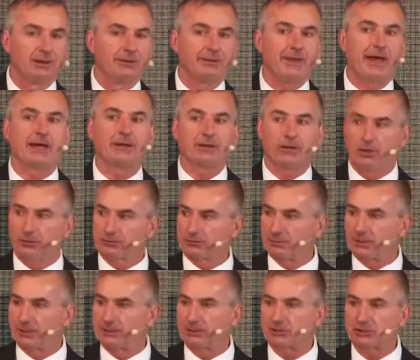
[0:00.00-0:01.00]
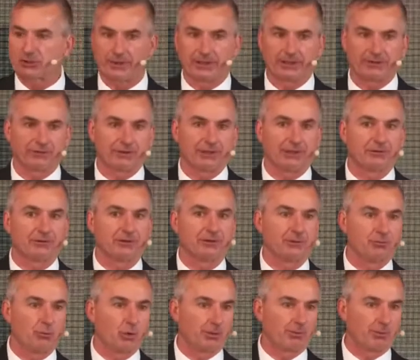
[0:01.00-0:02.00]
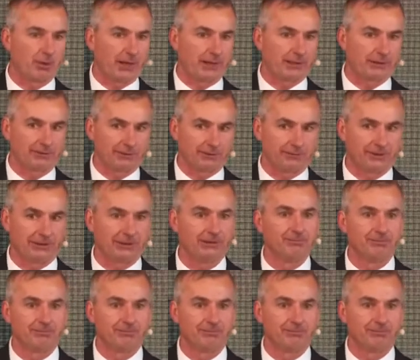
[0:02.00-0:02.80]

That ultimately translates into more productivity.